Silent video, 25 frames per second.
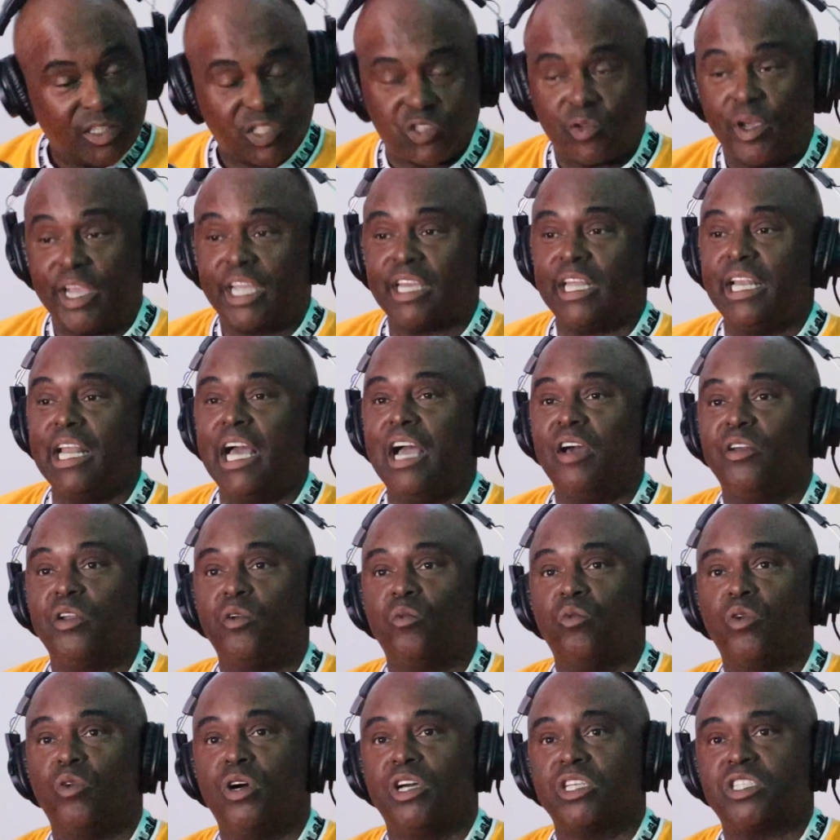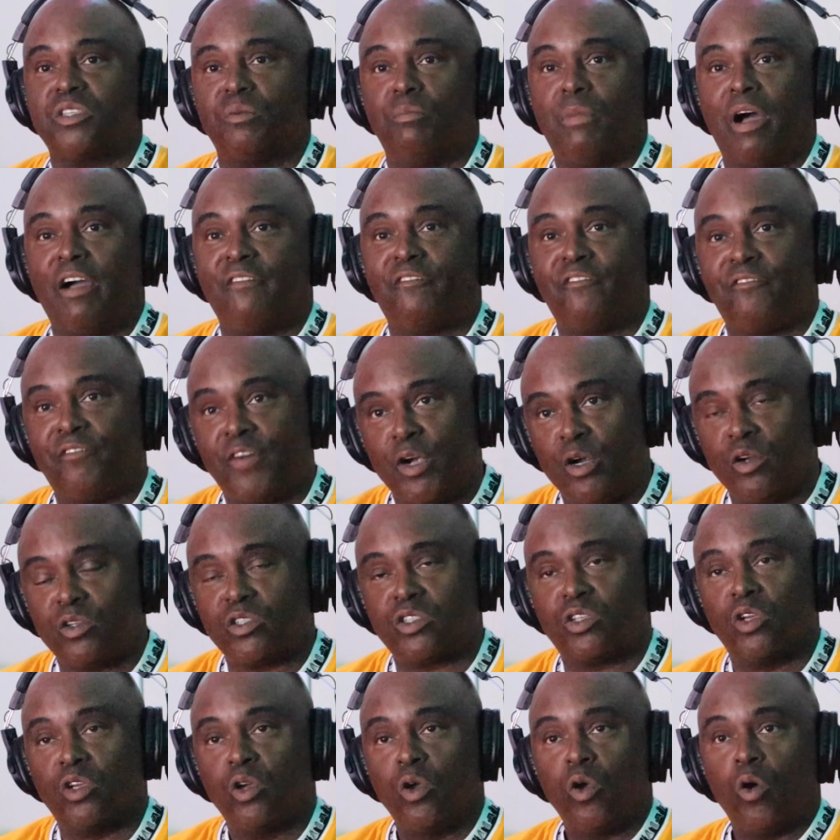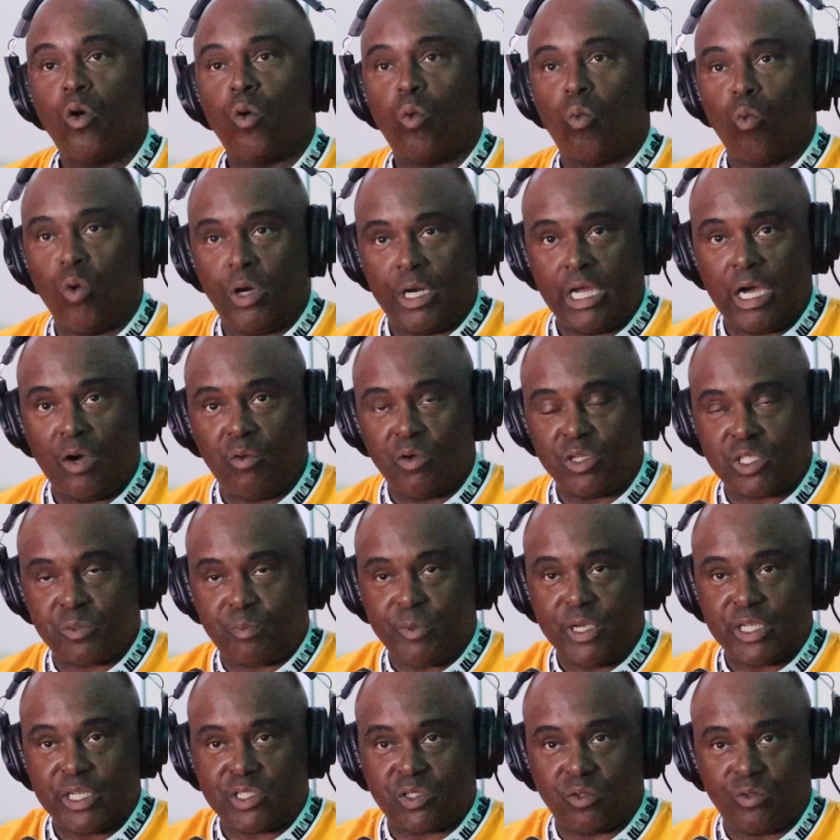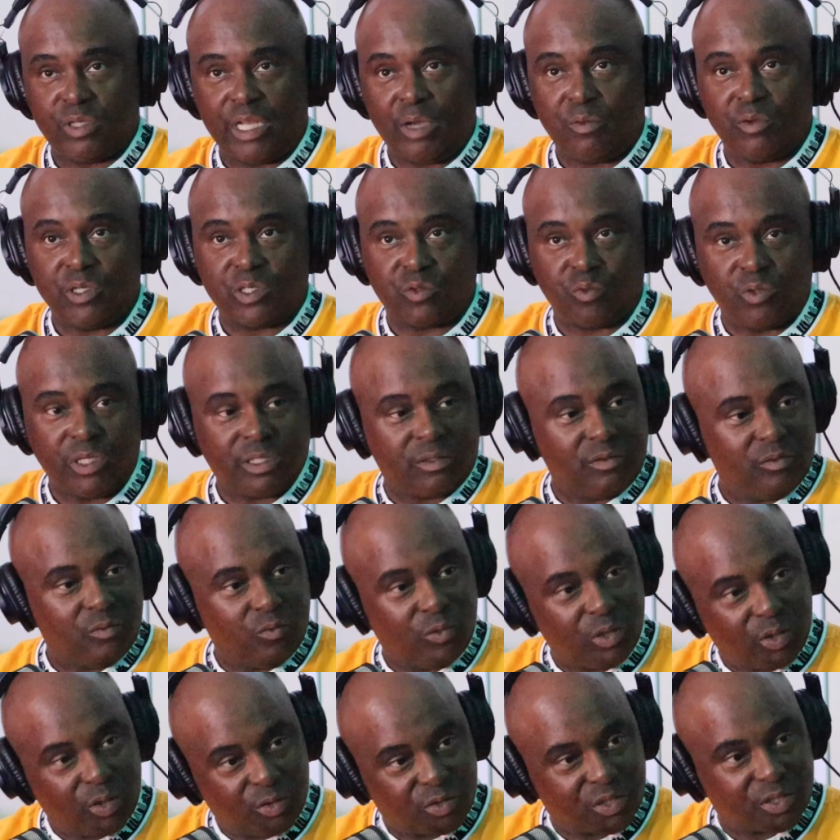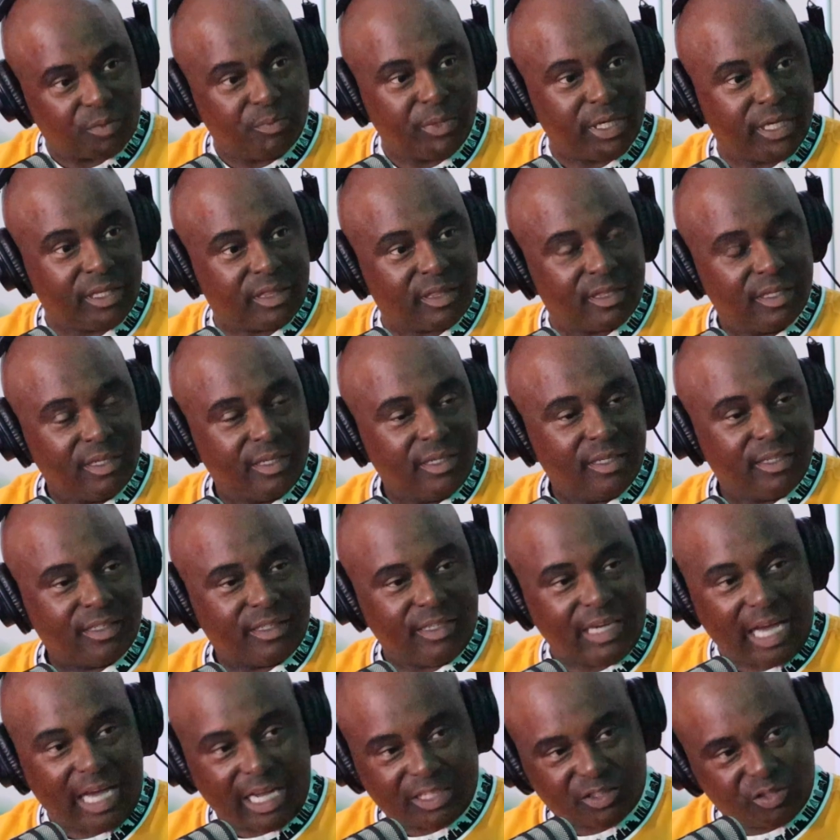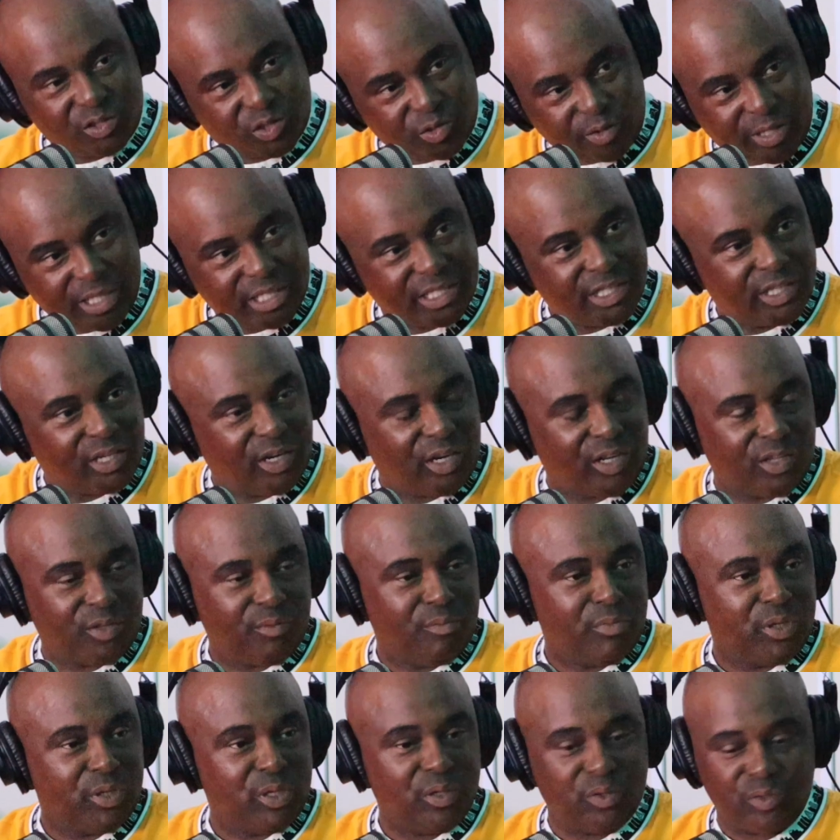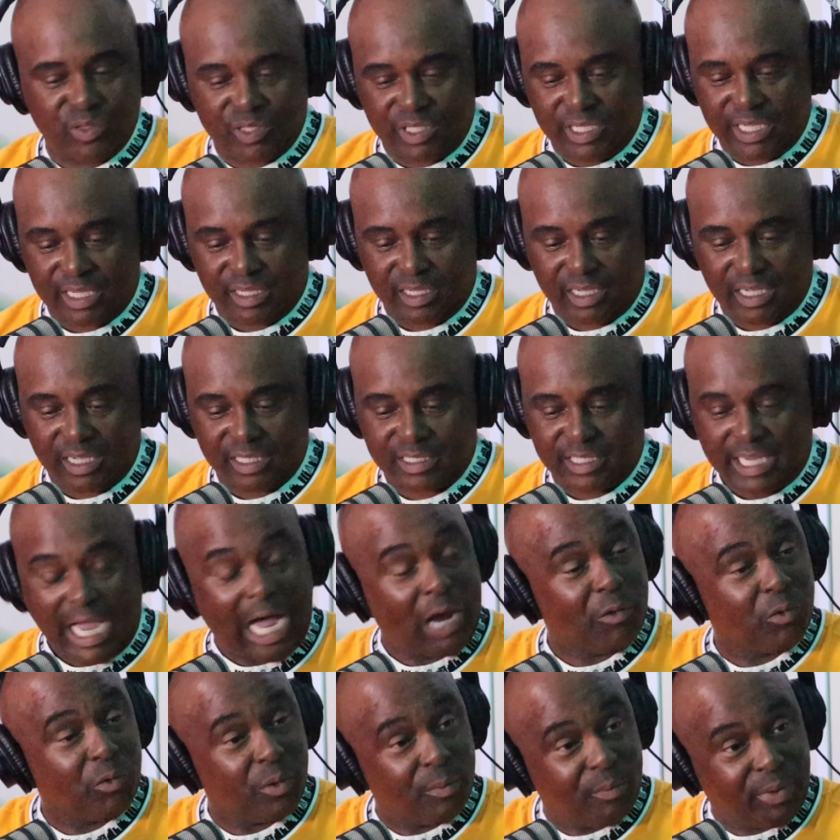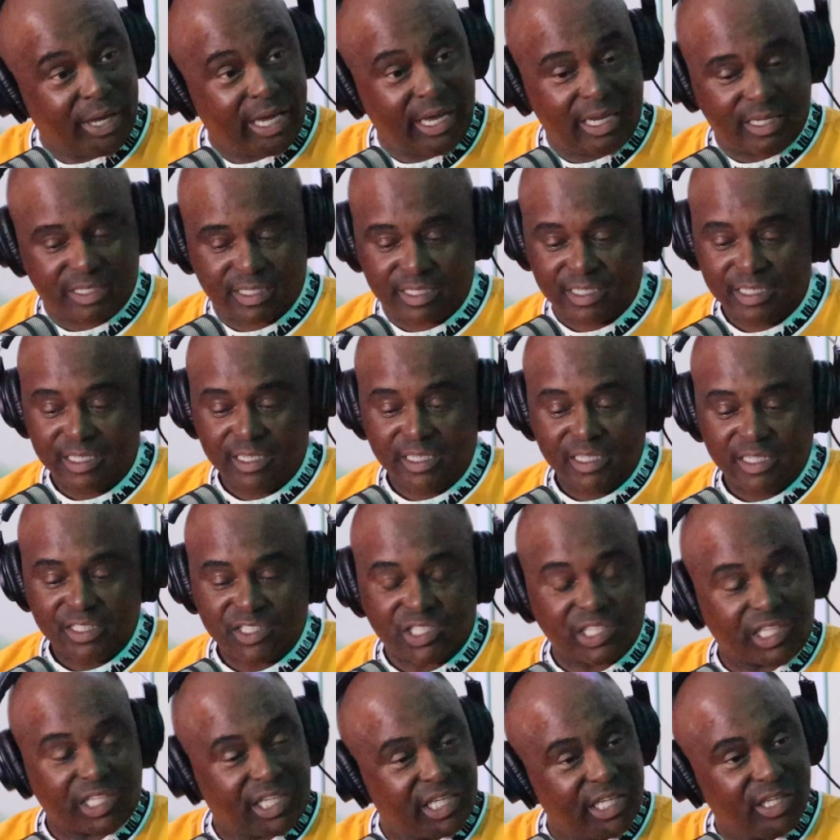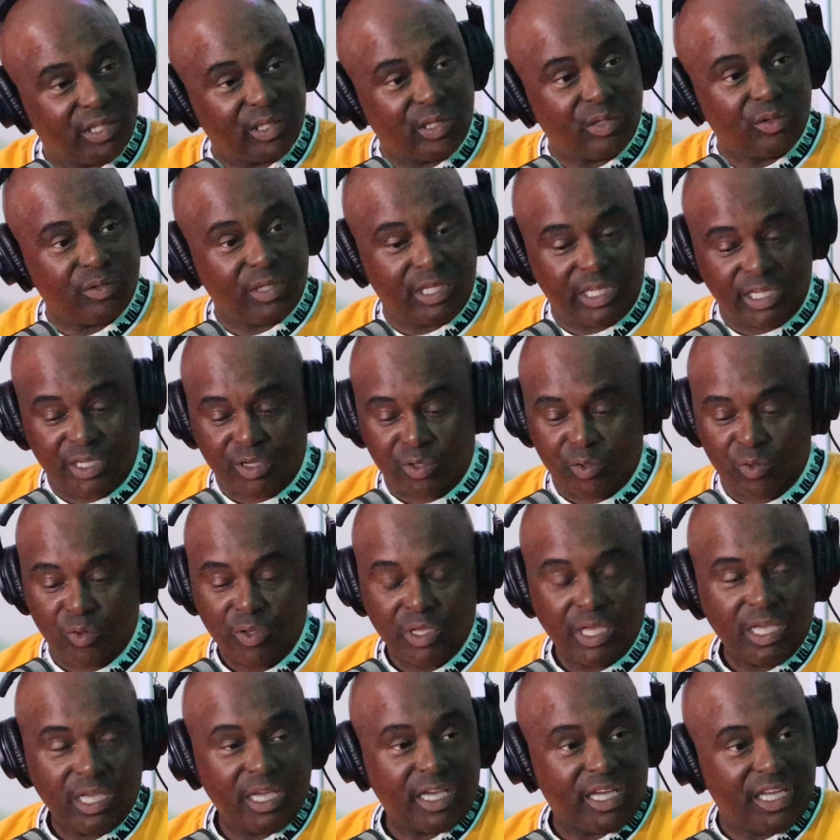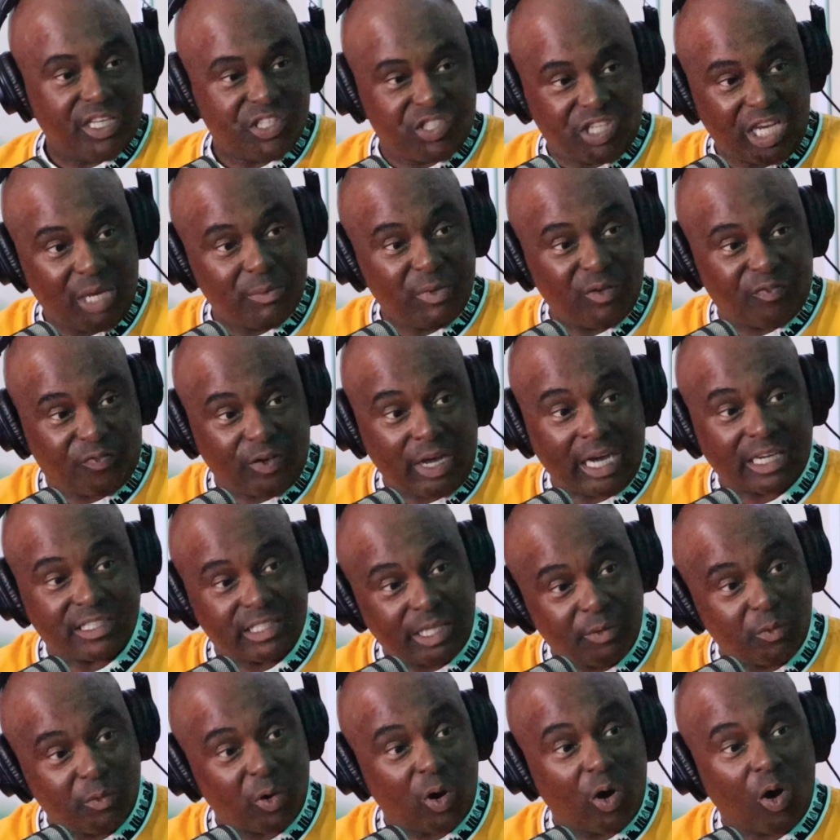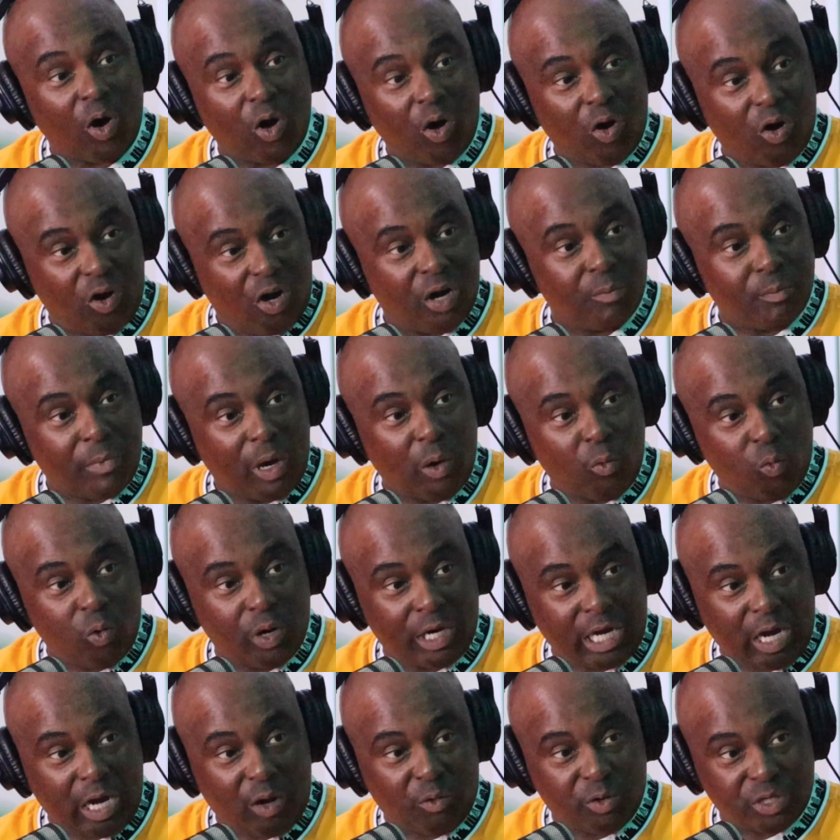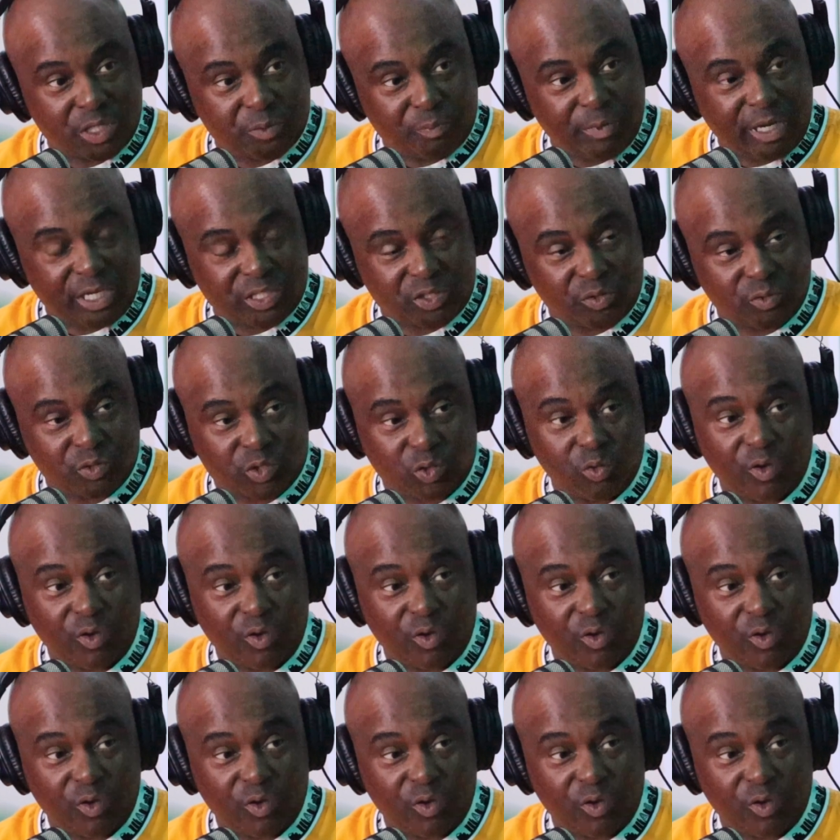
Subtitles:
Straight Clowning was my first 1 hour special that was with Will Smith. Dr. Dre did all the music. Tyra Banks, Shaquille O'Neal, and Jamie Foxx. They were all on my 1 hour special. So